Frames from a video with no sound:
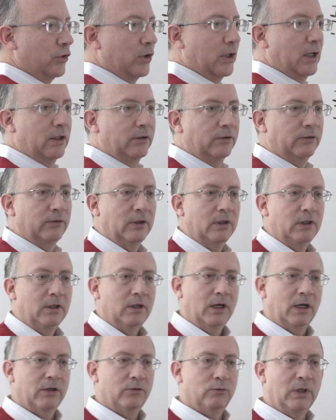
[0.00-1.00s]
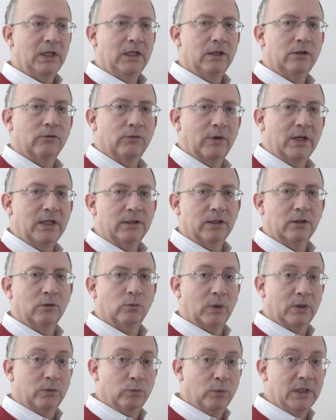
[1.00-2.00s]
chance at really
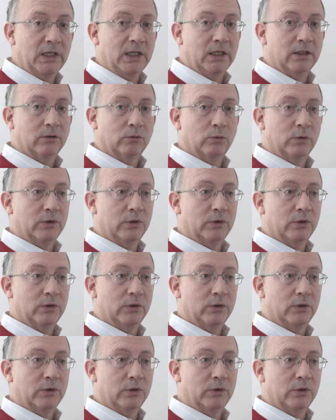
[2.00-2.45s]
creating what we need,